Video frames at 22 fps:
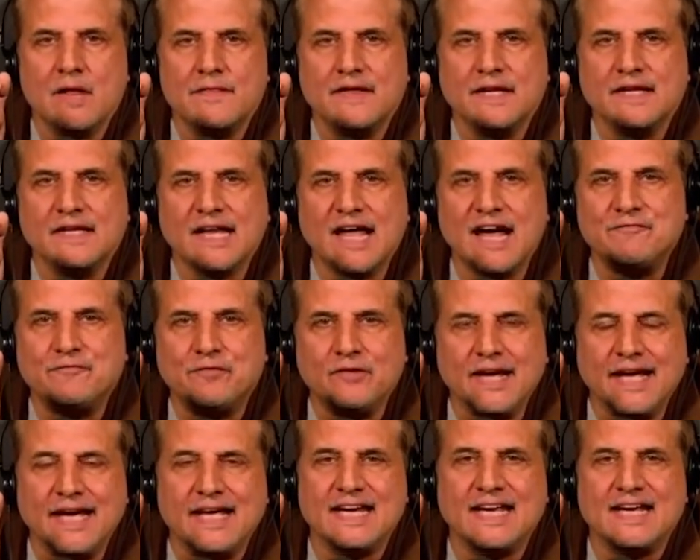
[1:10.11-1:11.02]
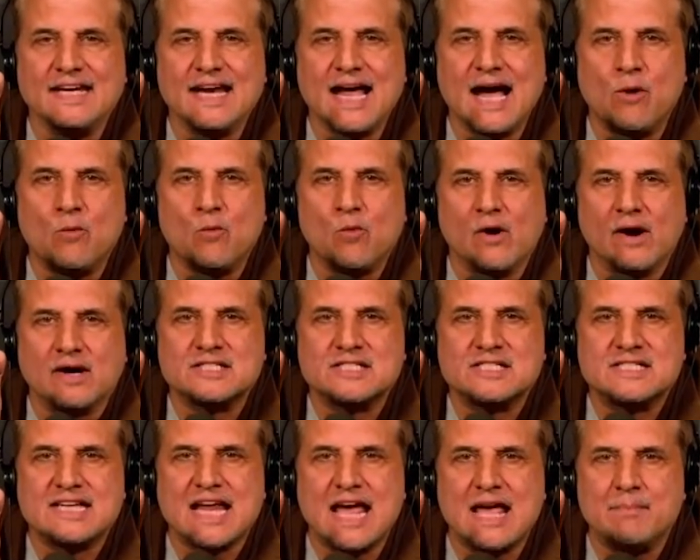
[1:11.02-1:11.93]
The left-leaning network
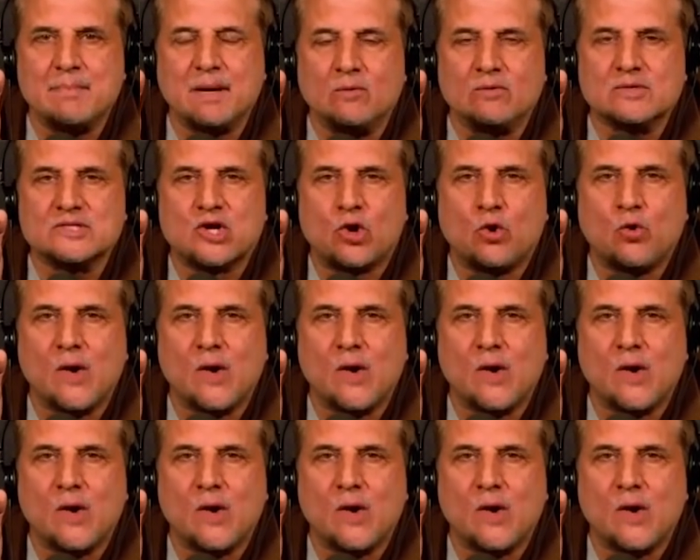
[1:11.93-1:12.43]
statement was